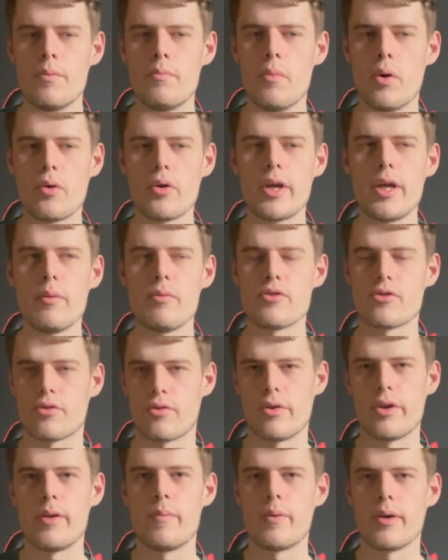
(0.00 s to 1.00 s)
monkey was
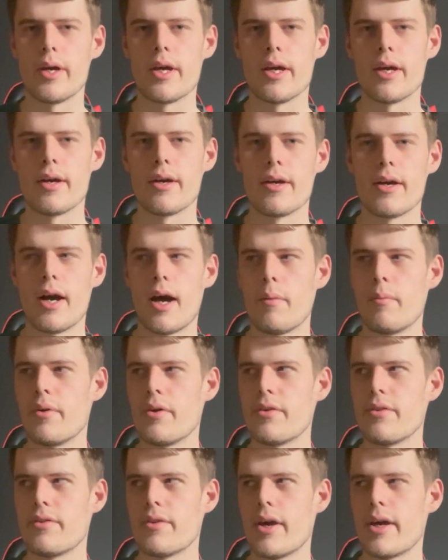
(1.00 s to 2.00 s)
creepy. I
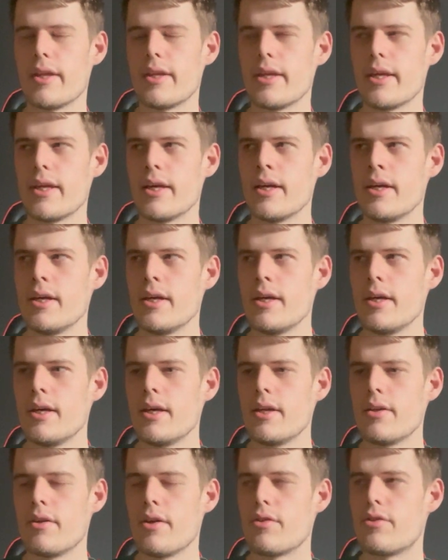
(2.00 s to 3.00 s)
must say
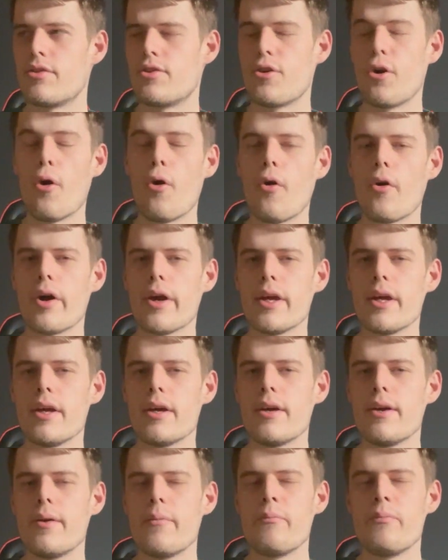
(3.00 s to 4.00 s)
the toy
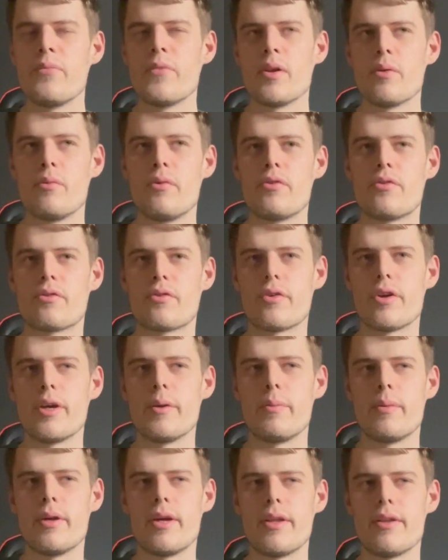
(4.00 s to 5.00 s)
was
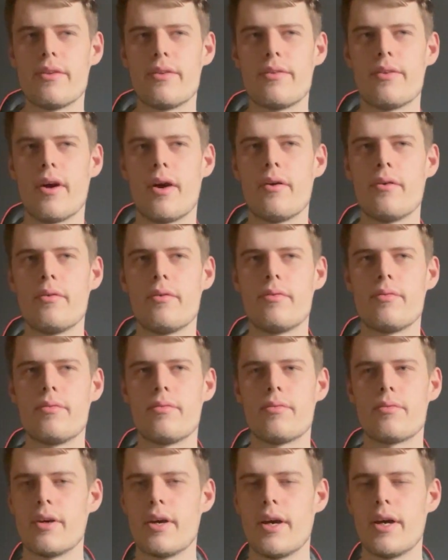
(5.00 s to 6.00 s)
creepy itself,
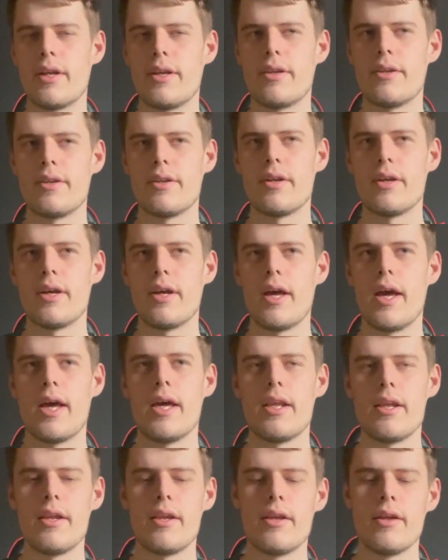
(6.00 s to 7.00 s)
and
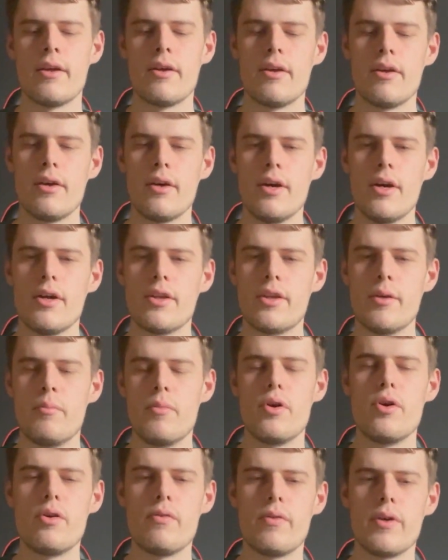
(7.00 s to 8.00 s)
in the
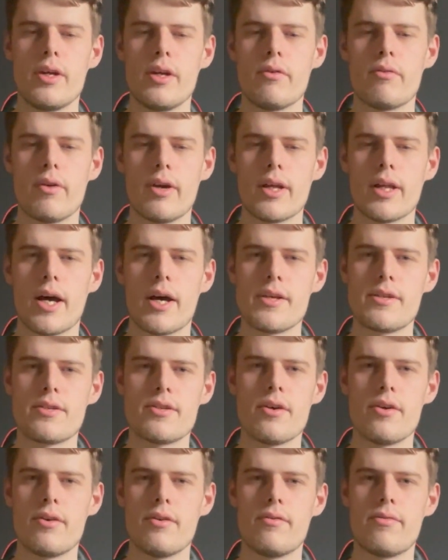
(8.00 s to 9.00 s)
movie you realise
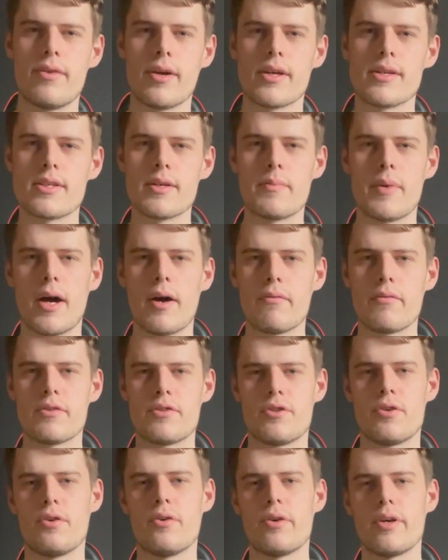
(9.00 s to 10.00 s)
certain things about the
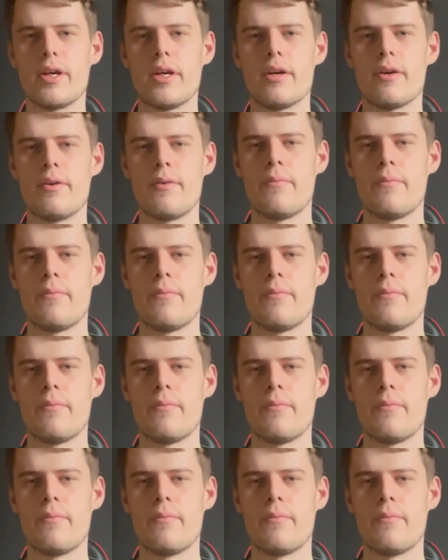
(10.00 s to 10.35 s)
toy,